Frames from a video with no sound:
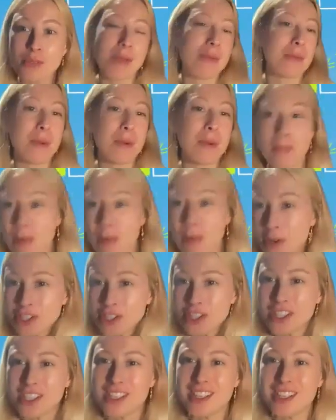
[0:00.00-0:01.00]
maybe
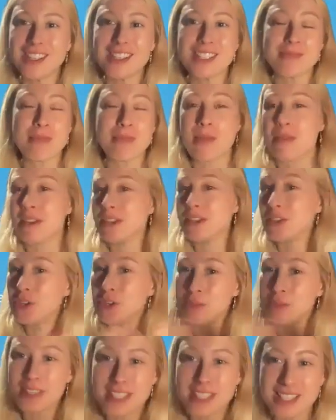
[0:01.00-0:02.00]
promotions, maybe
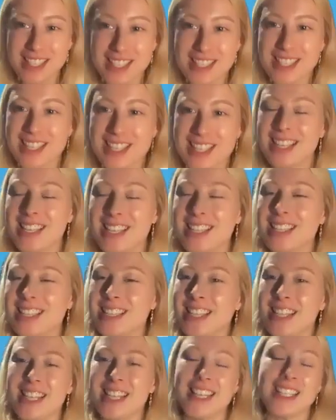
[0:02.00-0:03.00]
new businesses,
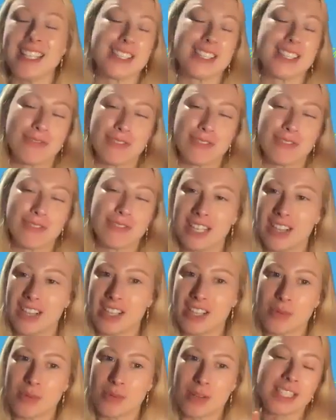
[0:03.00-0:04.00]
and it's a really
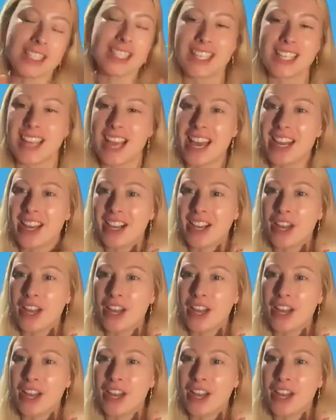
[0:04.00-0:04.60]
nice way to see that.